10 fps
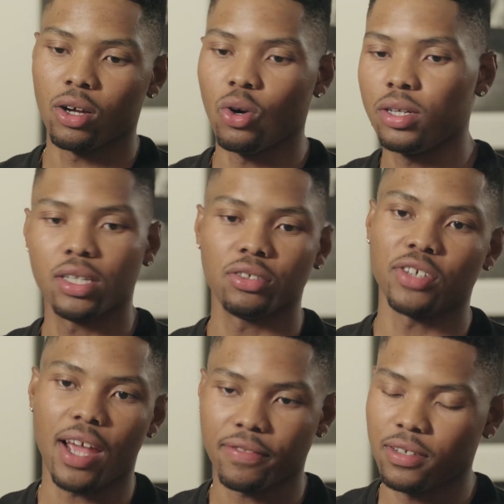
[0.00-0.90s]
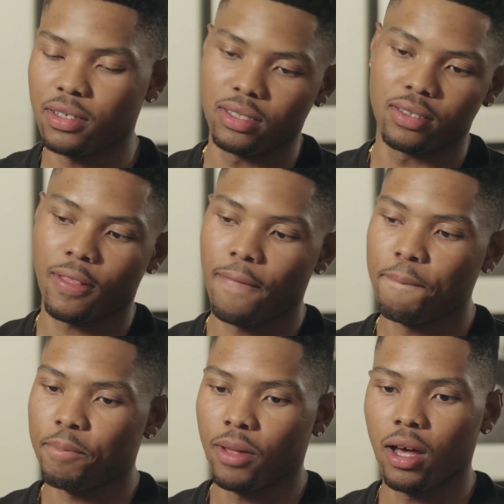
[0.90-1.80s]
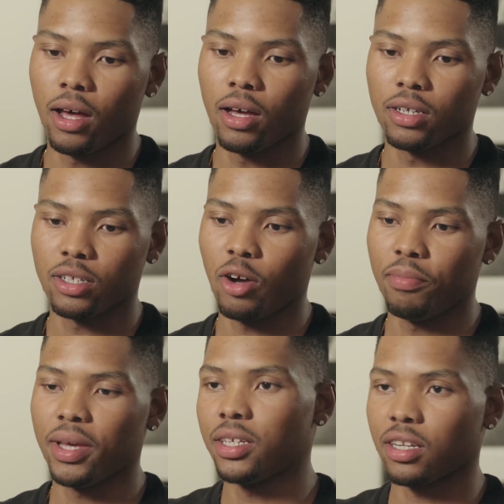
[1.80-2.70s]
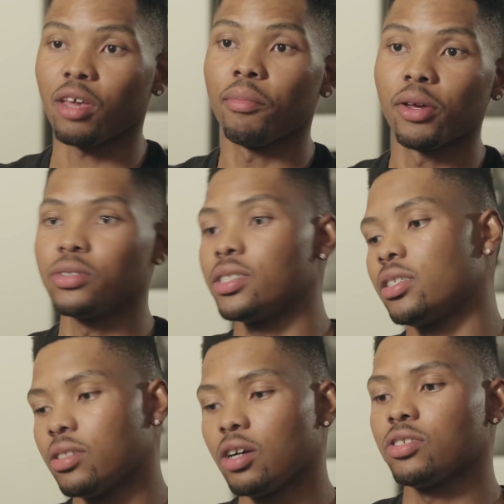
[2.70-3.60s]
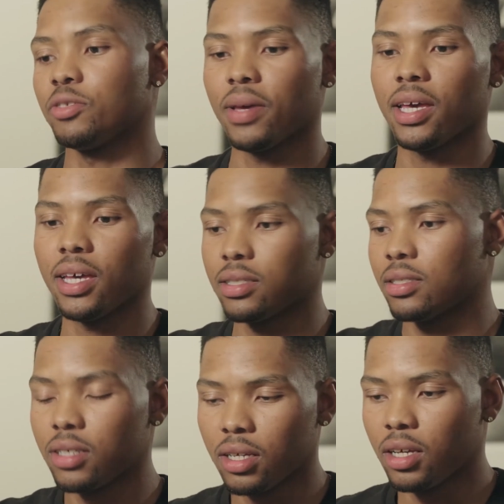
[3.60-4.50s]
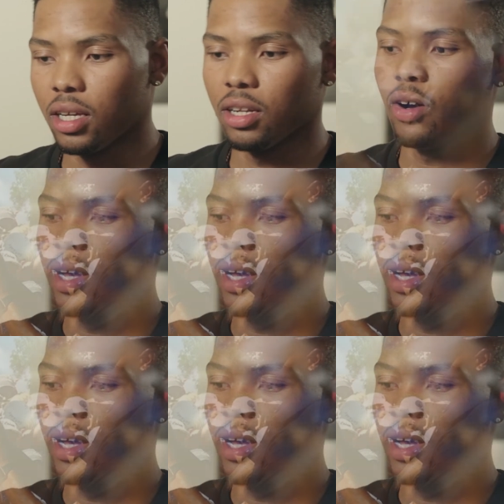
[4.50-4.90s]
going undrafted, and you know, being in the community, you know, just being, you know,